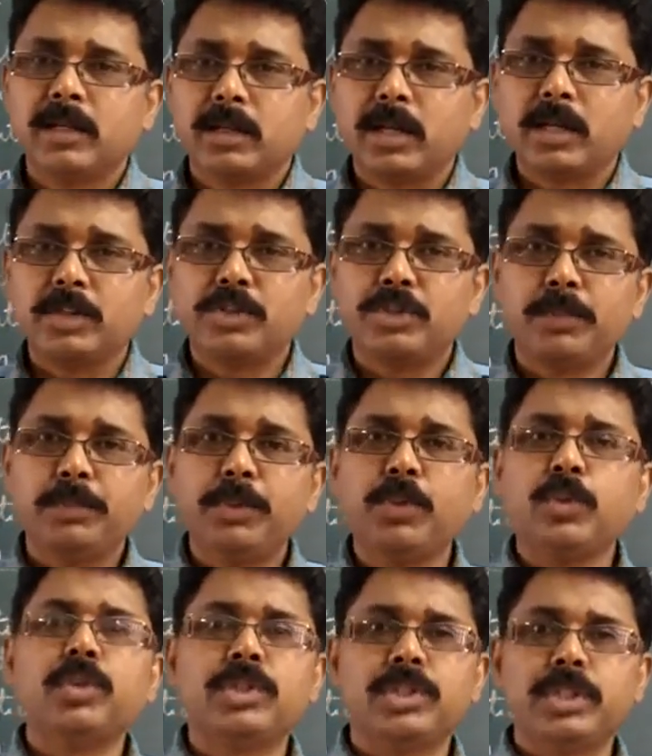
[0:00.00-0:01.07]

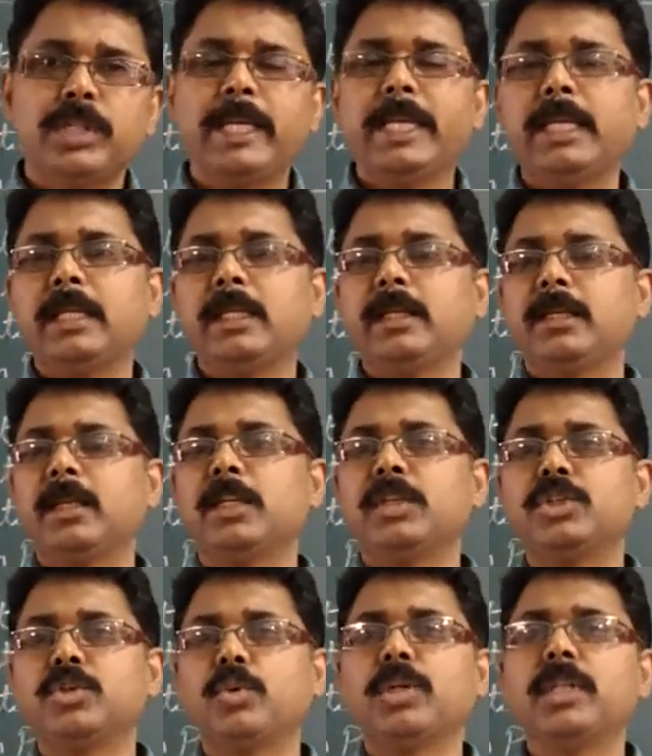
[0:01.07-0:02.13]
contribute in
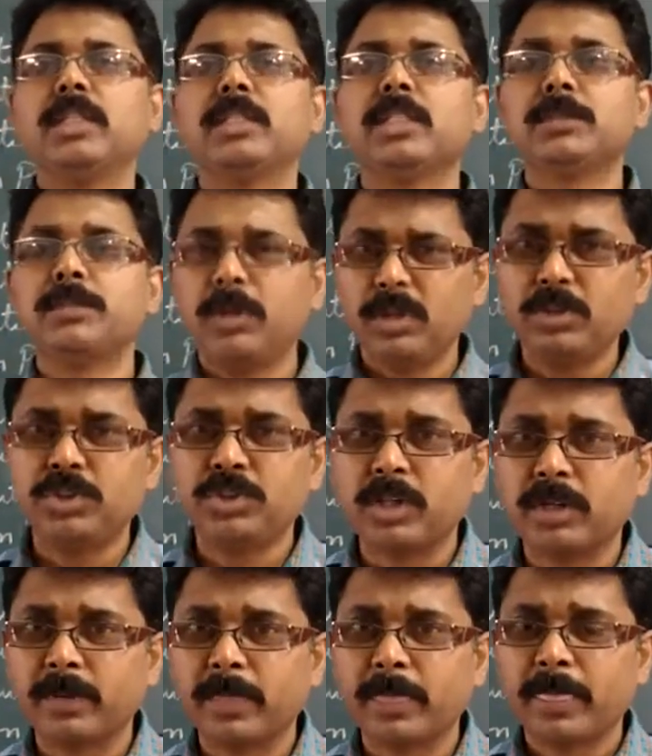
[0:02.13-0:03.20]
controlling this pollution.